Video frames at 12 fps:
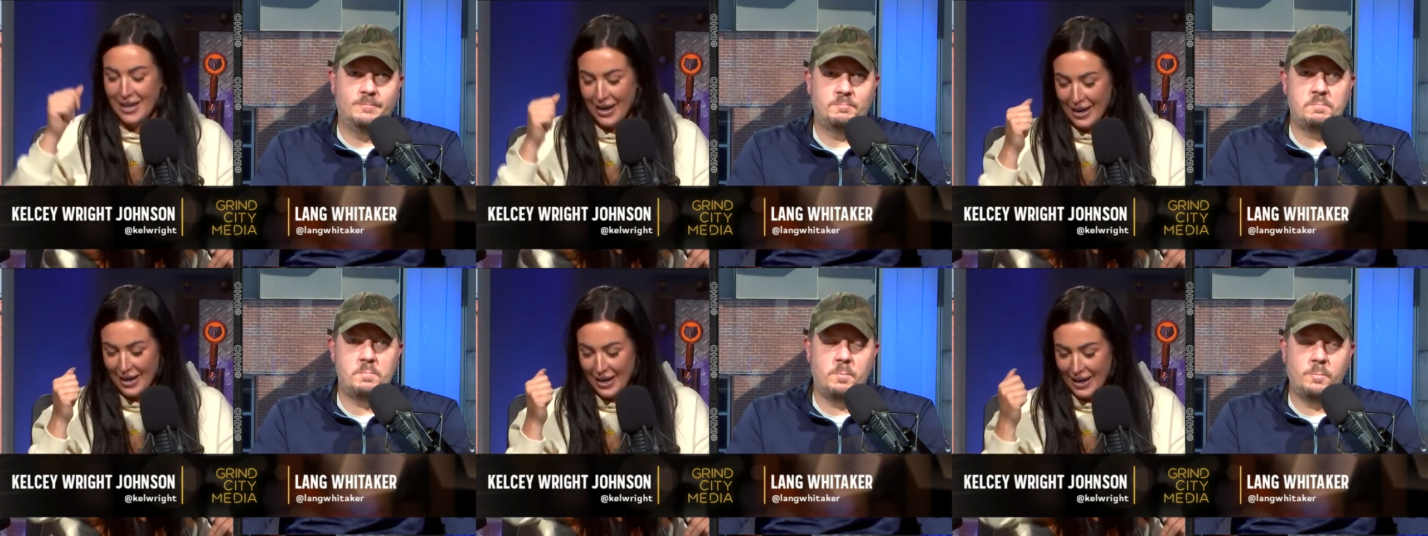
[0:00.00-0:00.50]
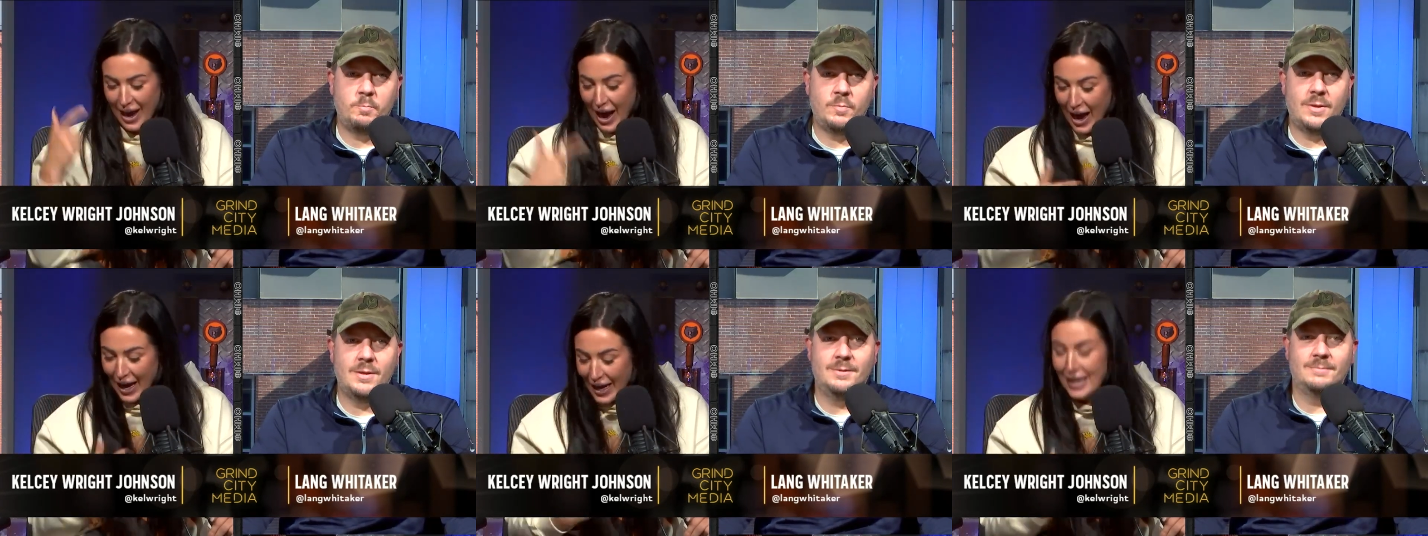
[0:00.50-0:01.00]
Speaker 1: Uh,
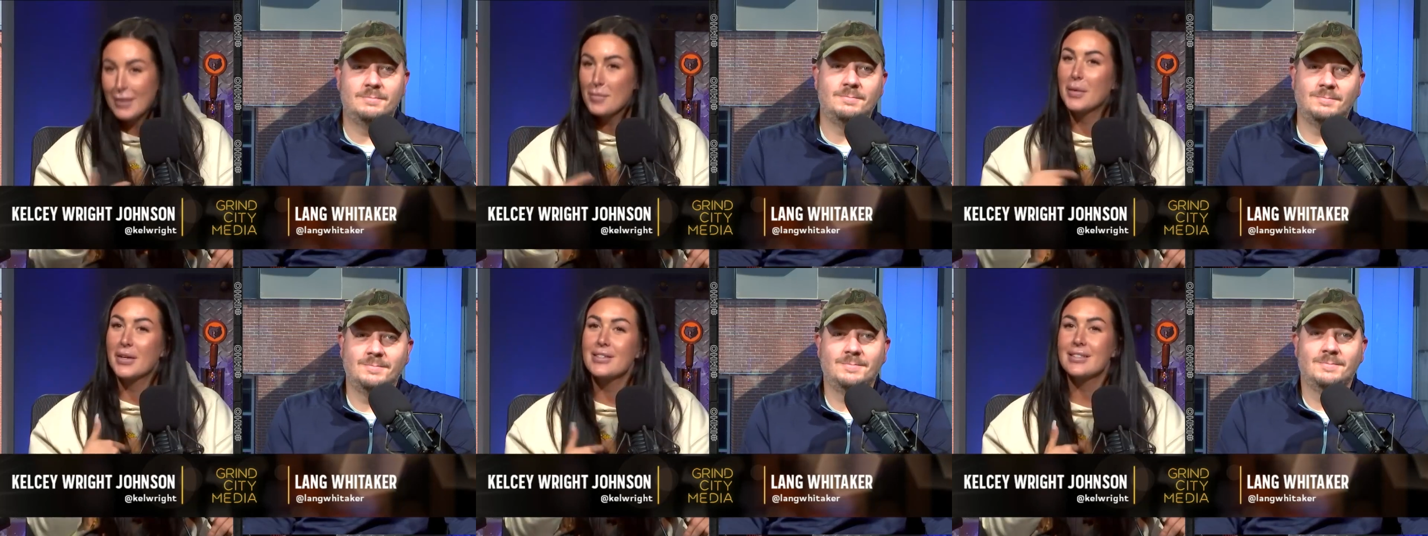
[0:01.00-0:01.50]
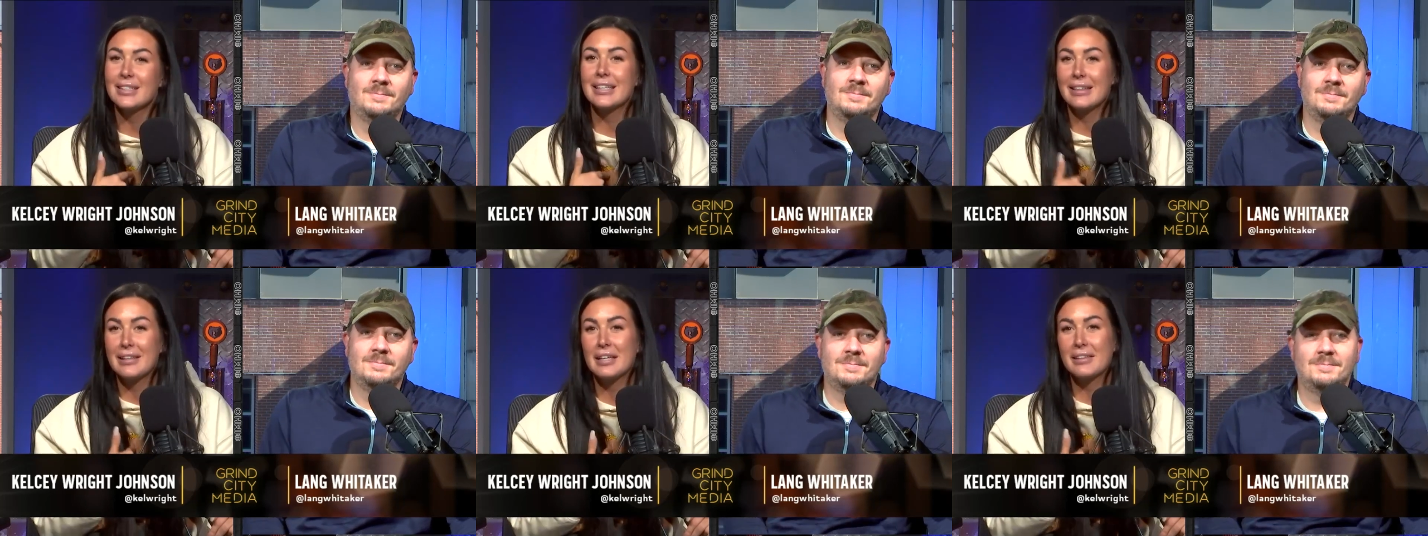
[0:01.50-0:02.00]
I
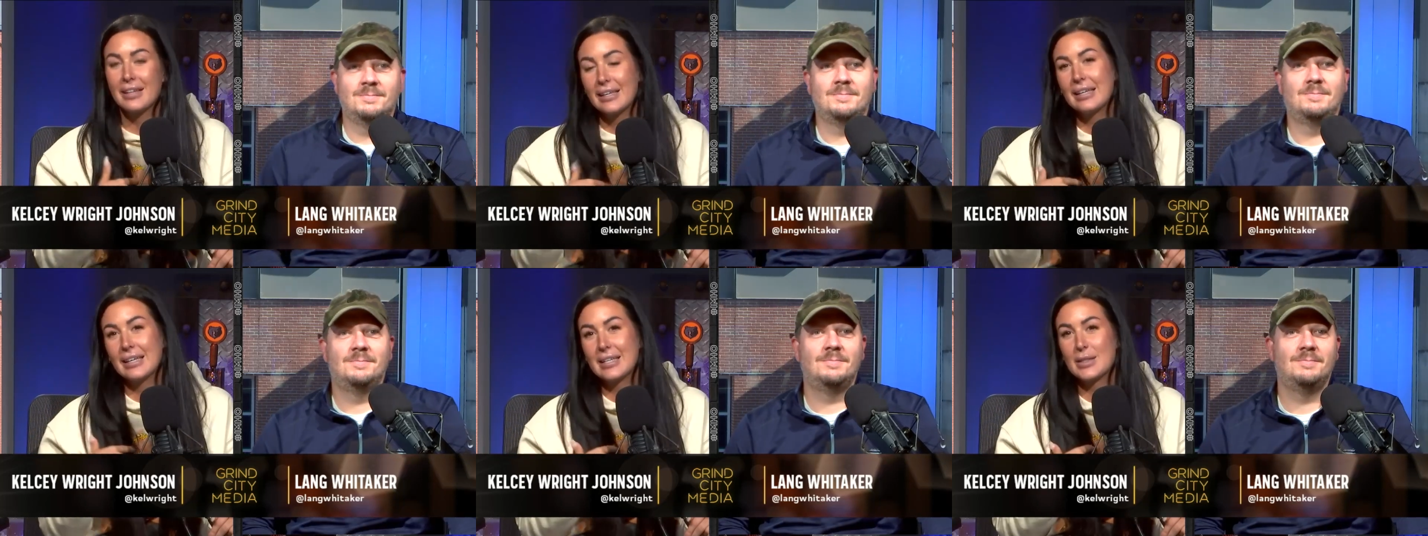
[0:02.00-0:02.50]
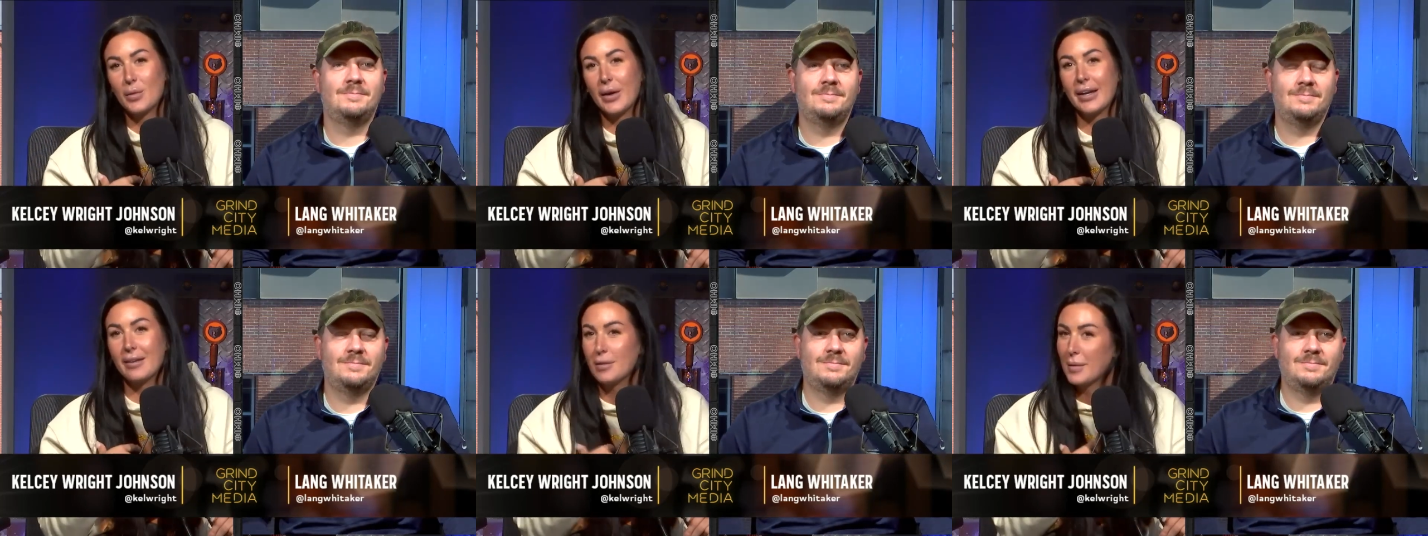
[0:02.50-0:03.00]
personally think that he is
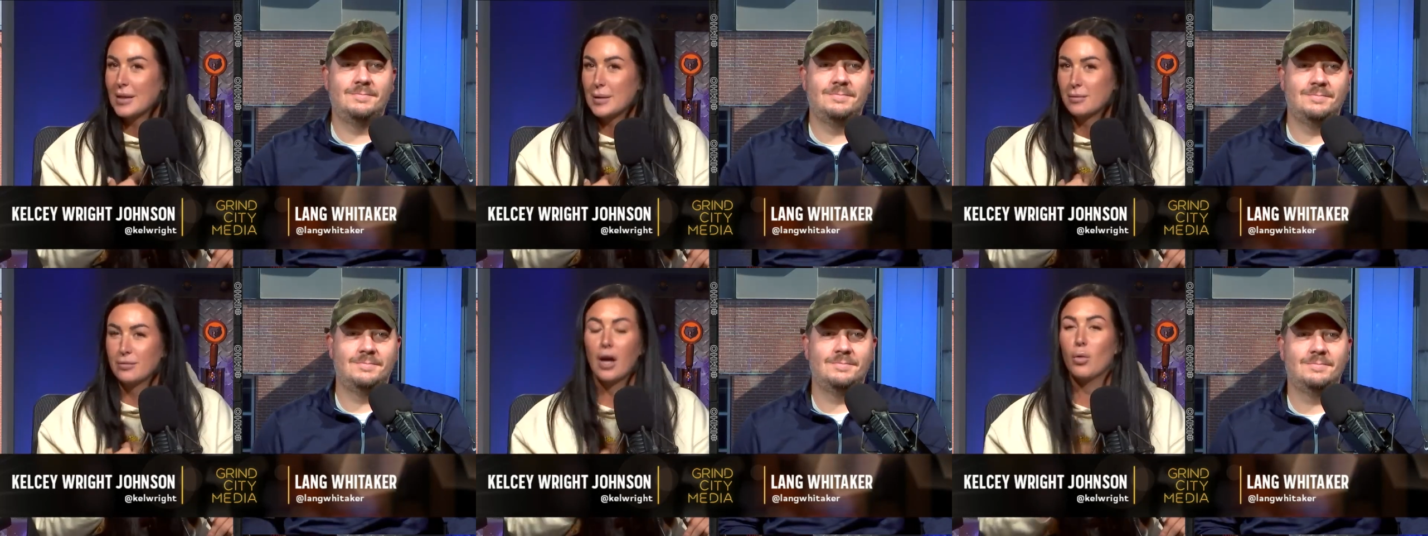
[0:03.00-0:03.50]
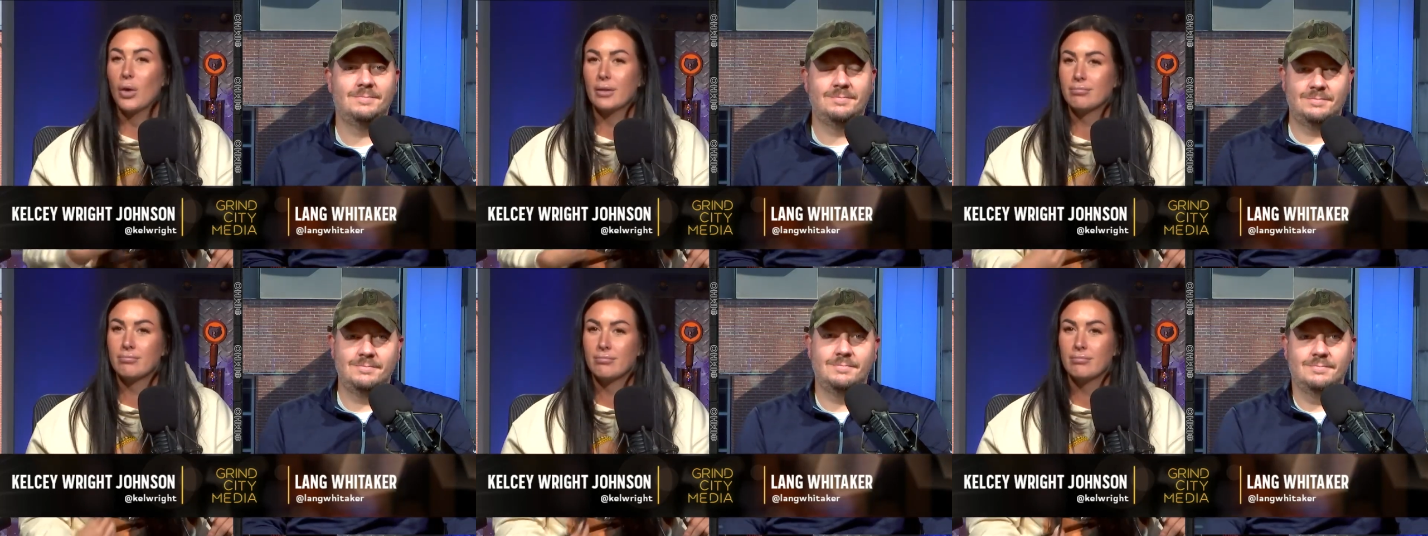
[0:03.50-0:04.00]
one of the best, not one.